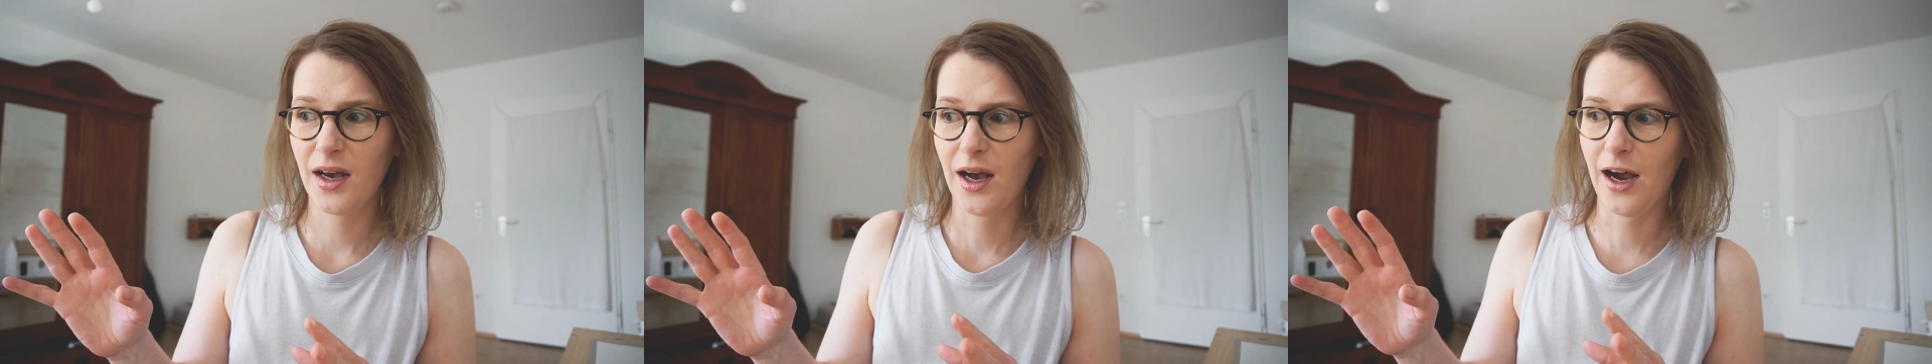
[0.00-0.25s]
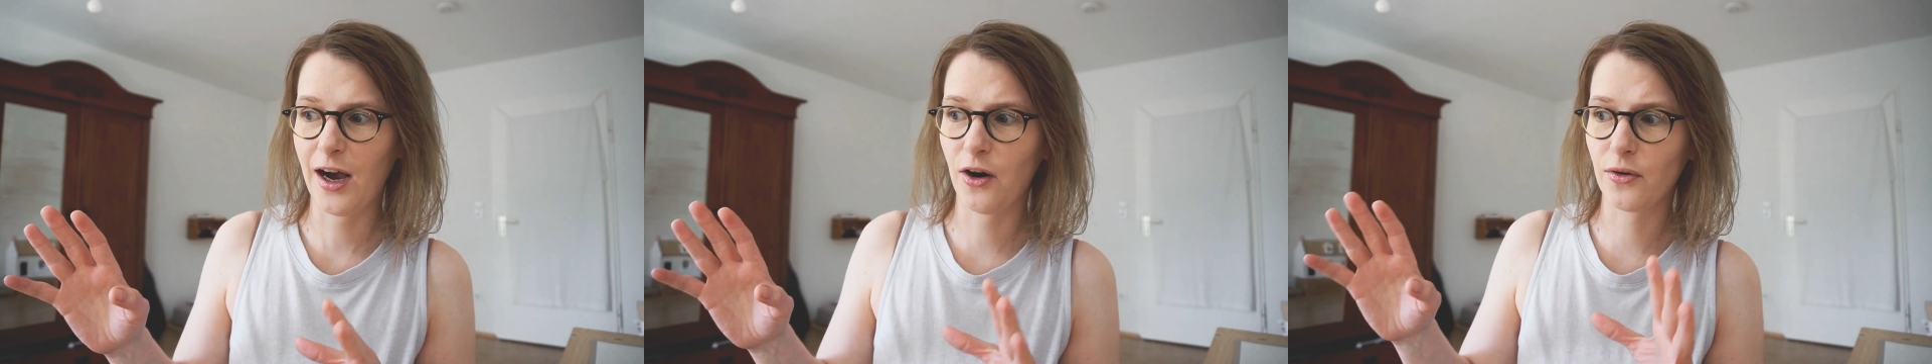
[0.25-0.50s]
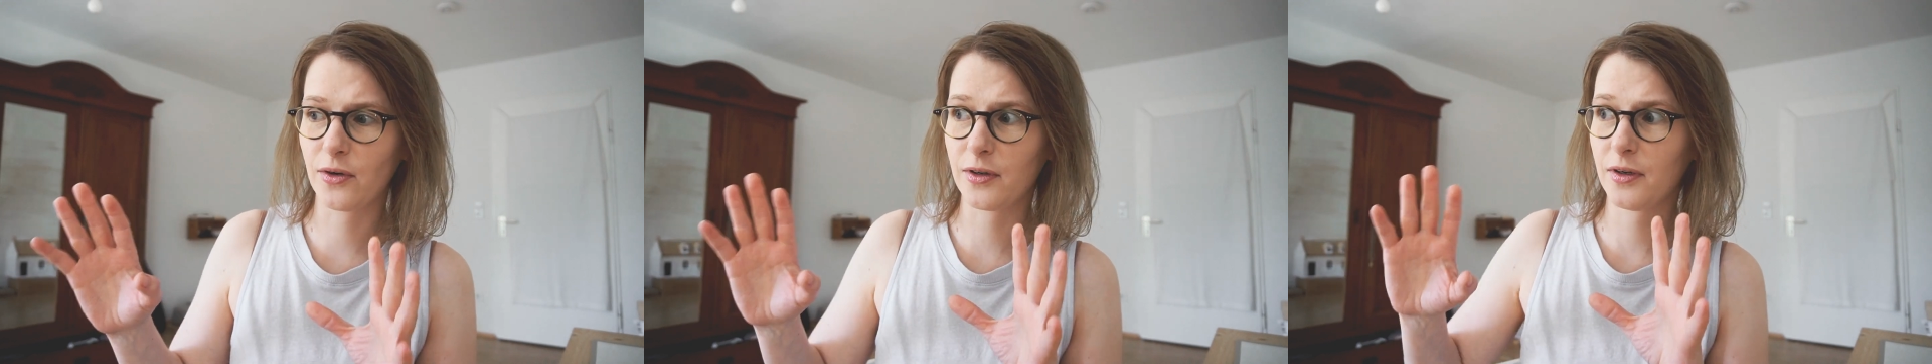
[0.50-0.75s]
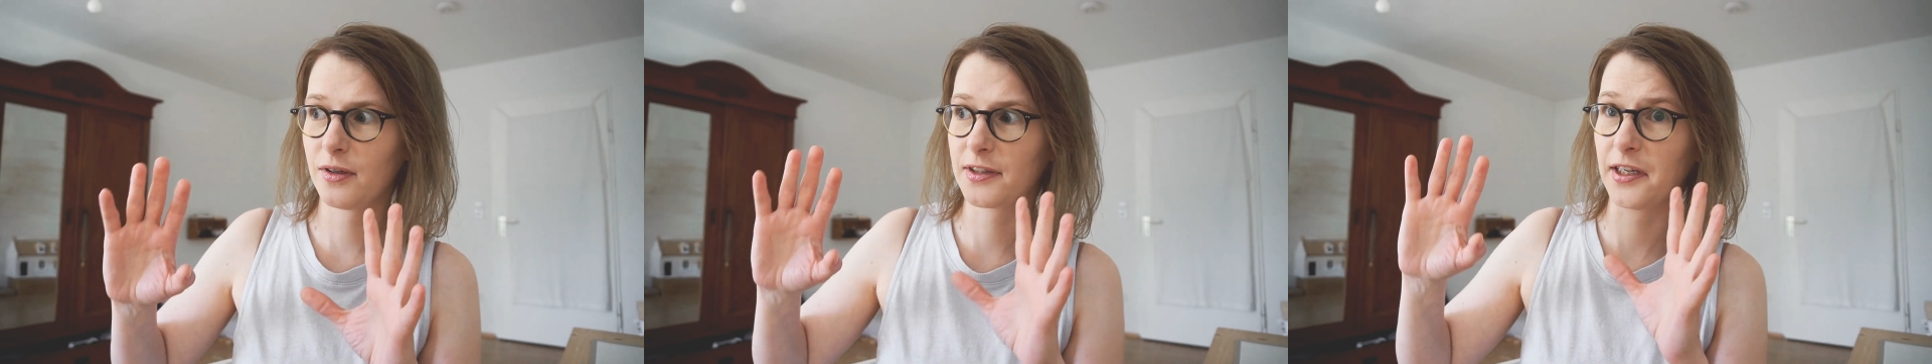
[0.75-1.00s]
how
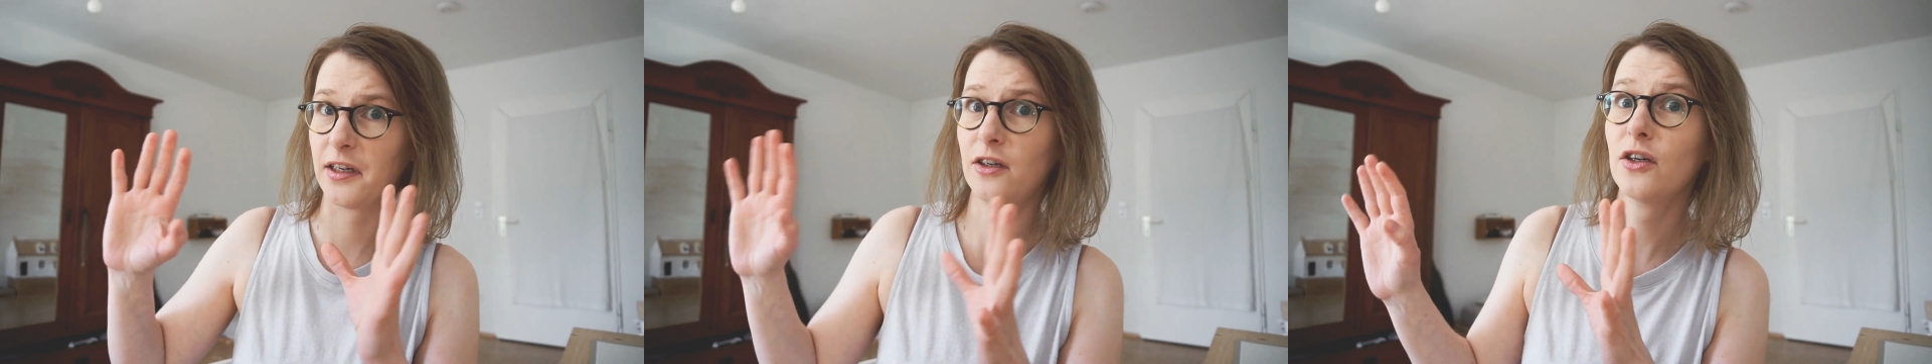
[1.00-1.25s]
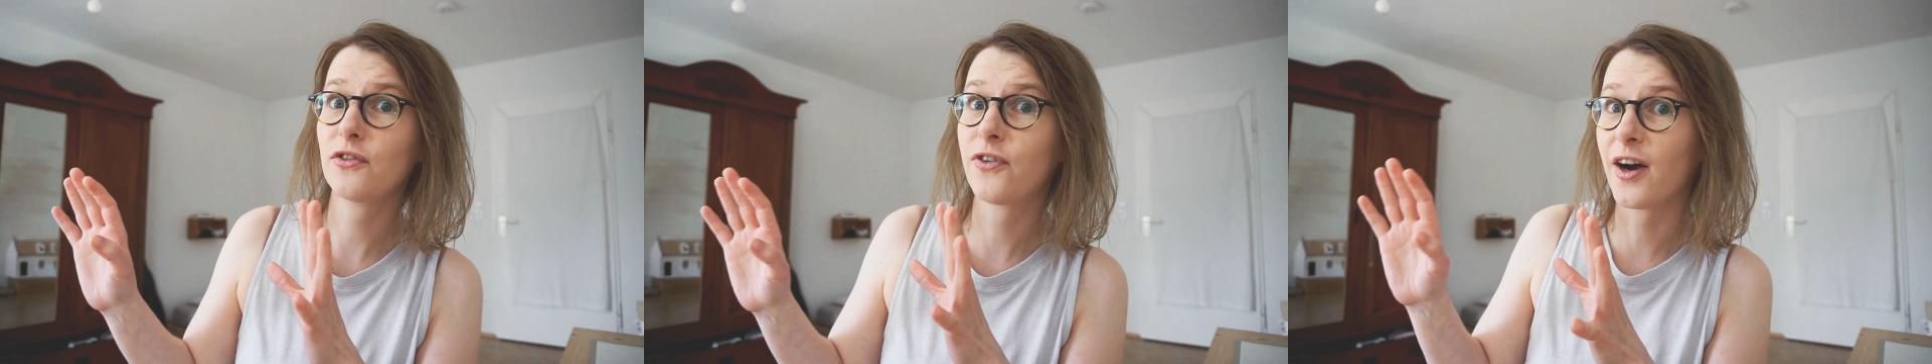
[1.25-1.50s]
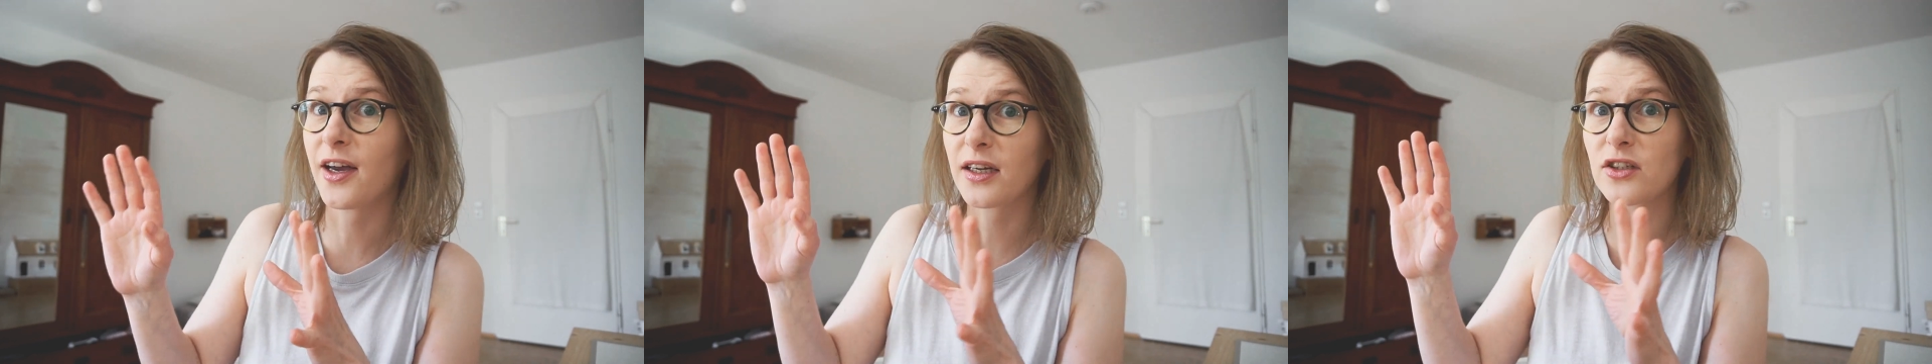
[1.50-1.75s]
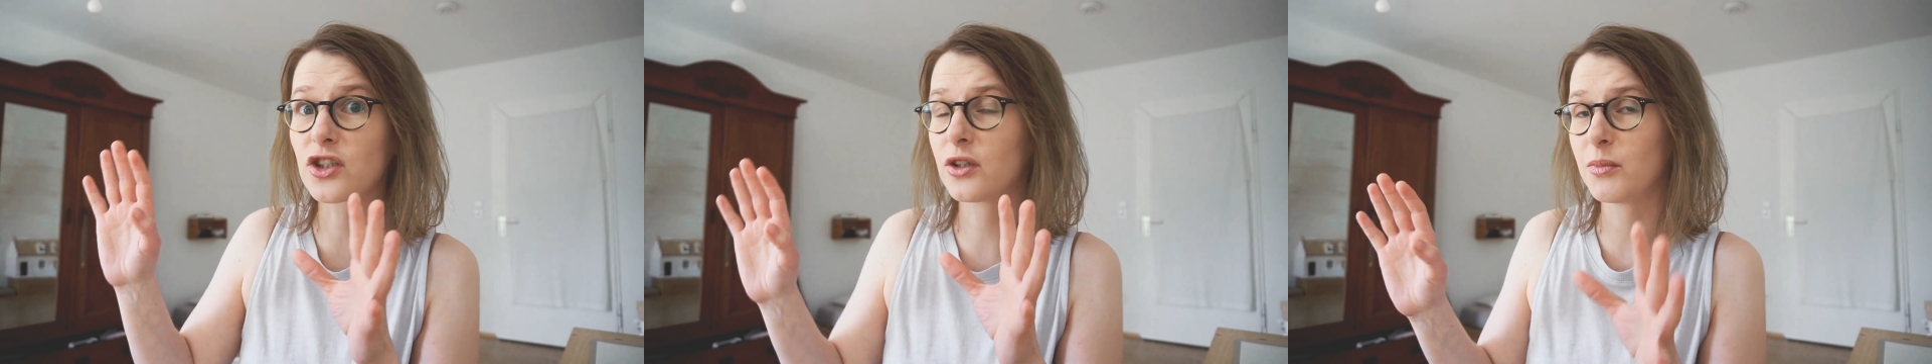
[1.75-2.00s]

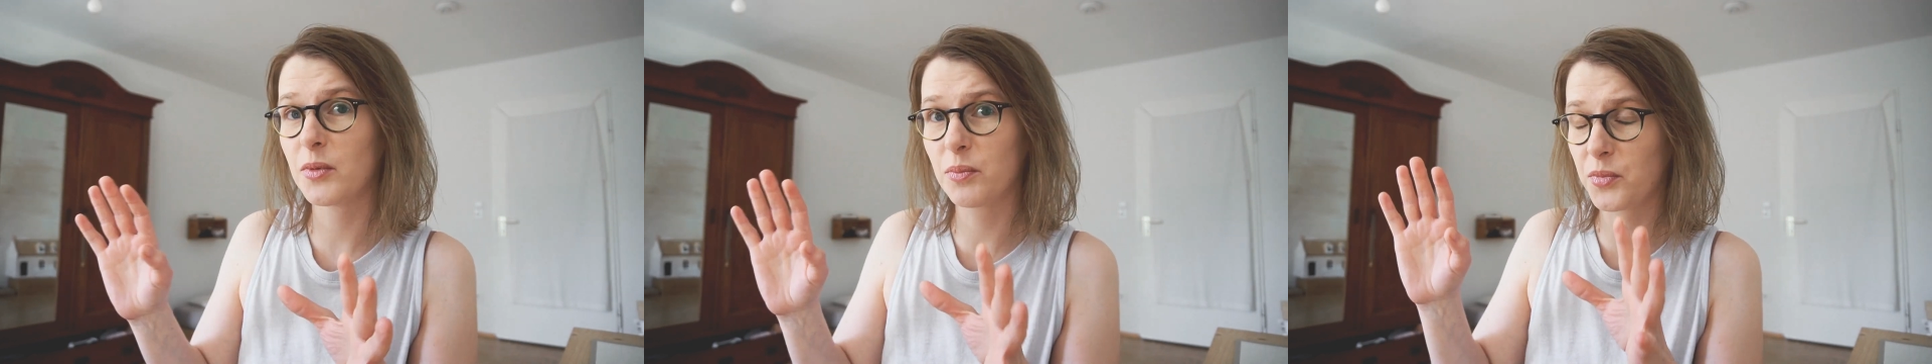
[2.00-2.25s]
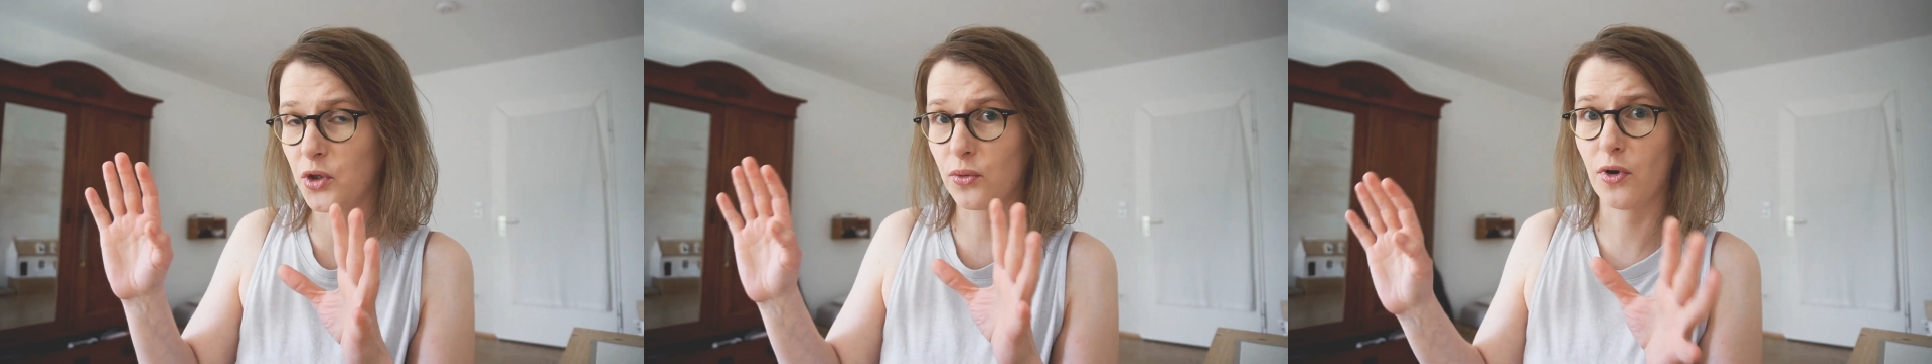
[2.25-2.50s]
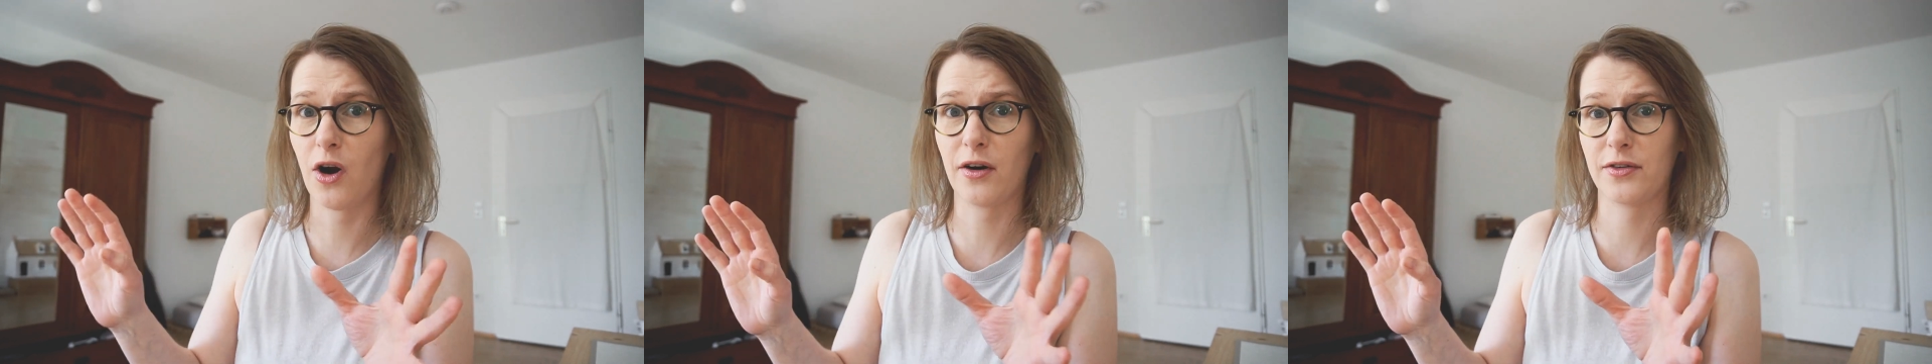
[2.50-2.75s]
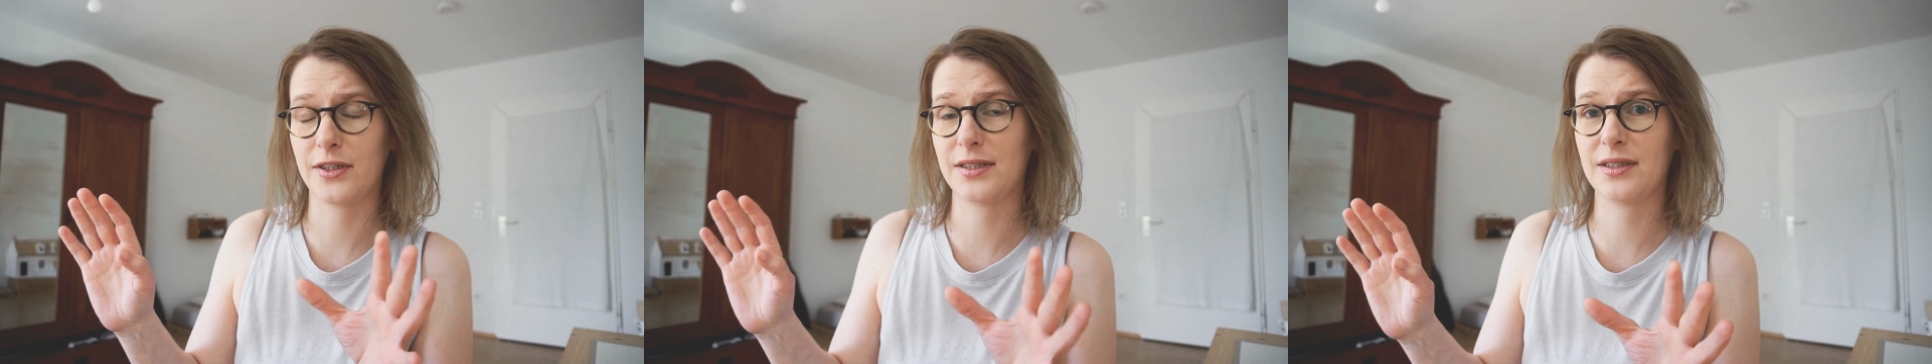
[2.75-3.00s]
terrifying German
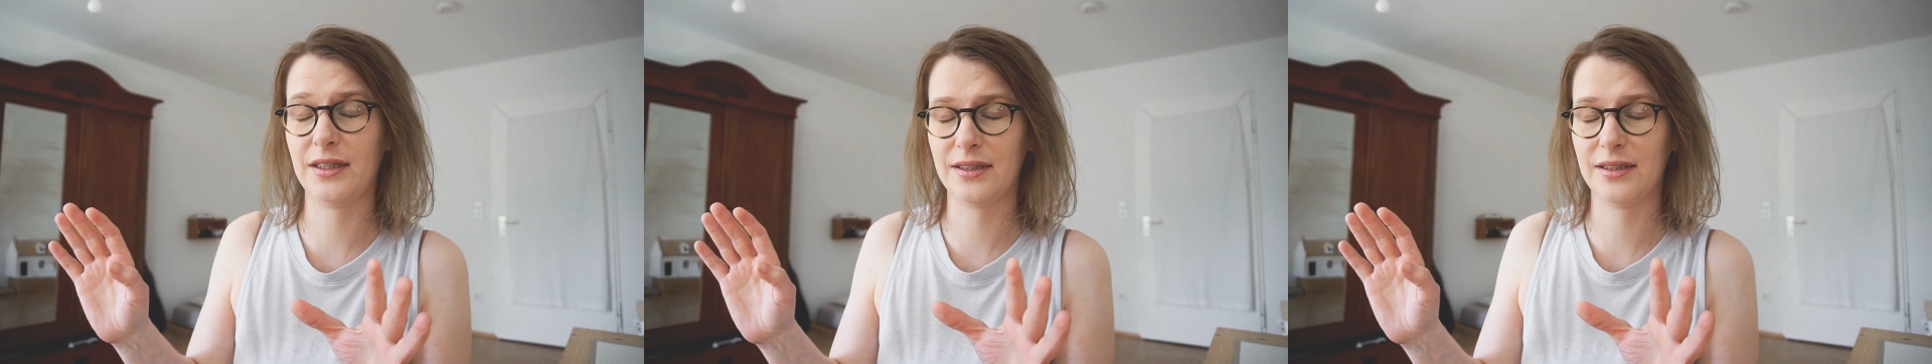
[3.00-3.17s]
bureaucracy